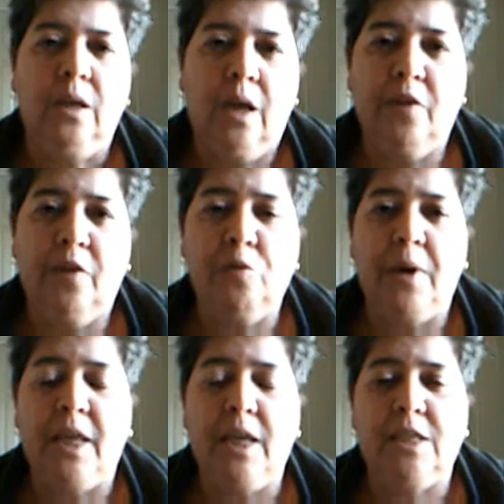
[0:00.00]
Hi,
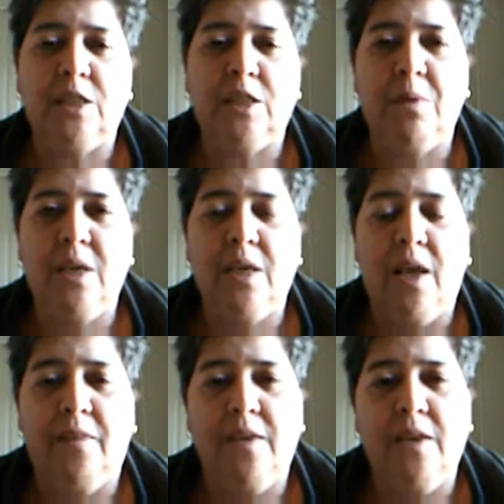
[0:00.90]
everybody. It's me,
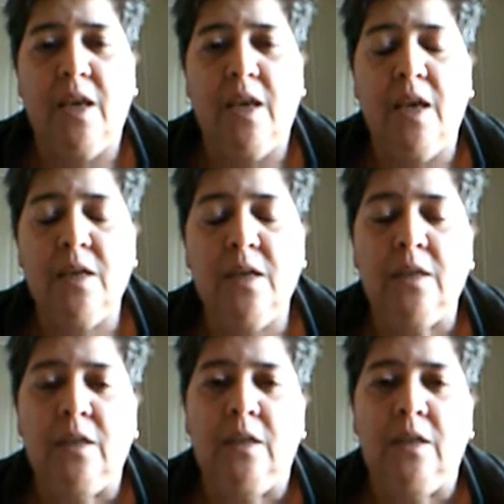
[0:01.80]
Kathy, again.
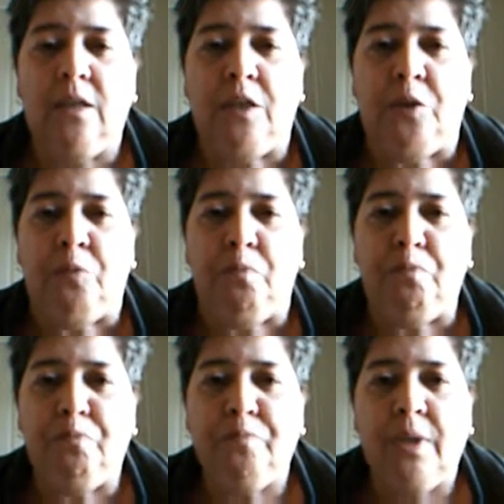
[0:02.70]
Um,
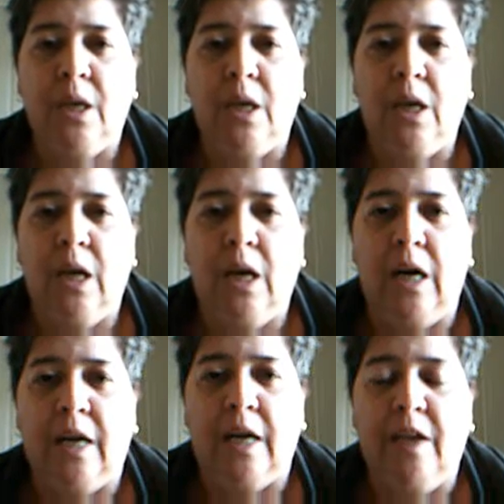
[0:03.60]

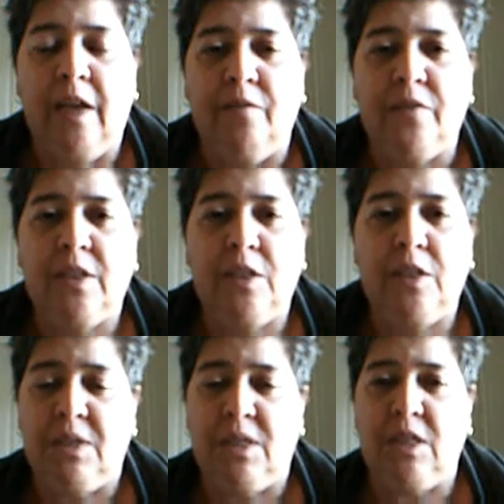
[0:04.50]
I have said to
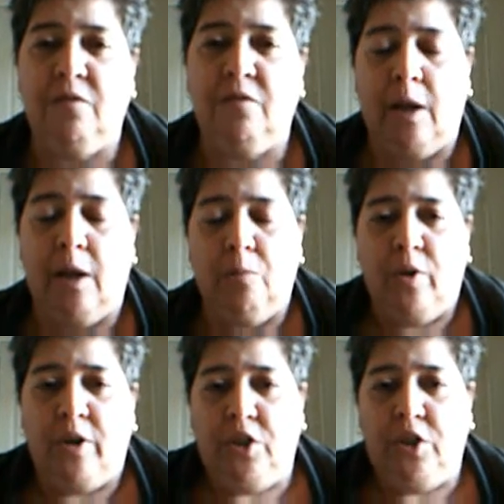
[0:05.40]
myself I am
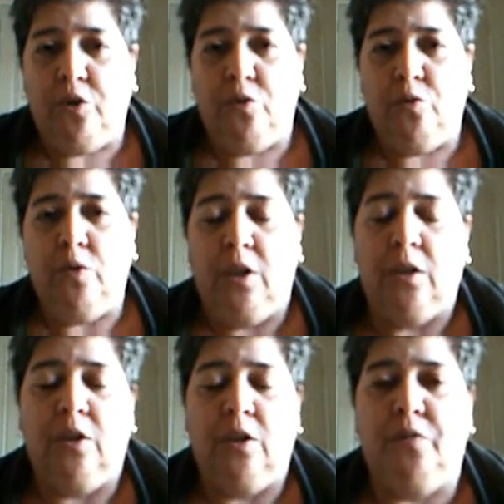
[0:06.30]
going to do a
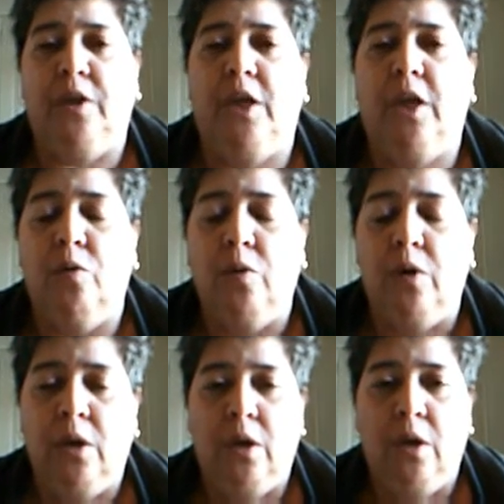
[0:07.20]
little video
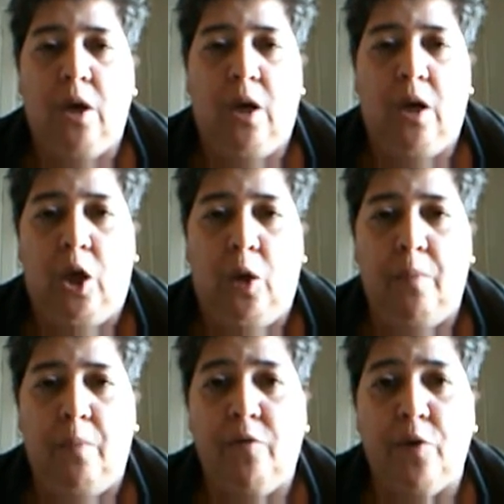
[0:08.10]

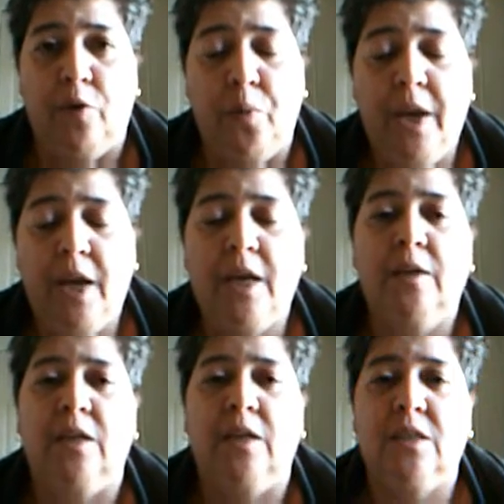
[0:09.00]
every week.
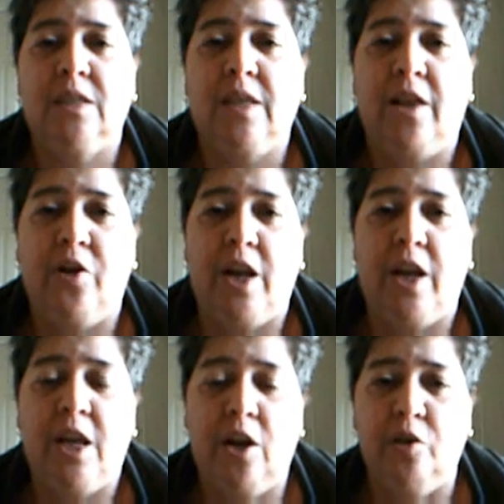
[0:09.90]
It's Saturday
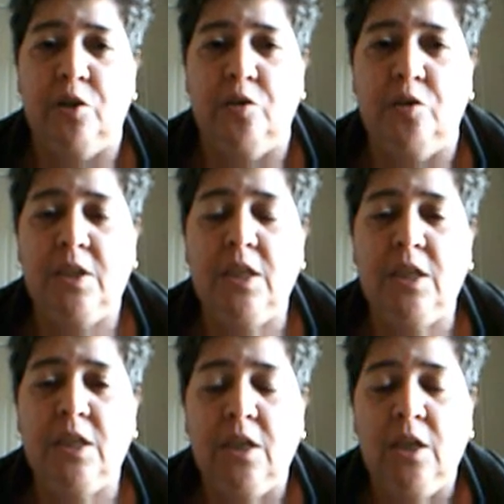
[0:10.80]
here in New
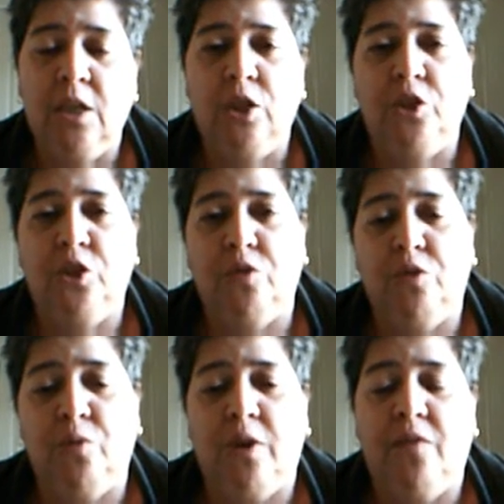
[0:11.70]
Zealand, June
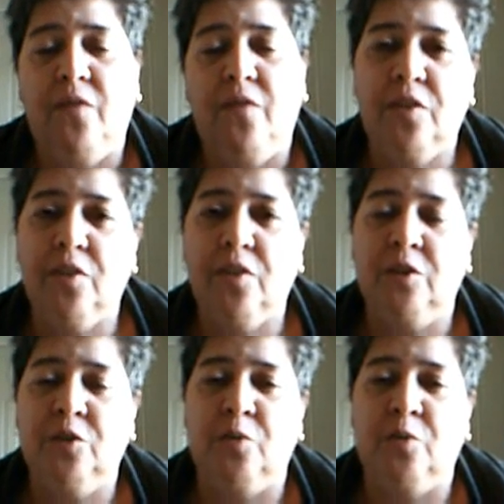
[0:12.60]
25th,
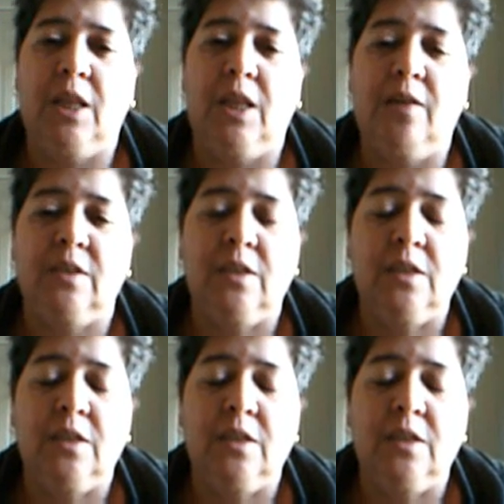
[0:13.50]
2011.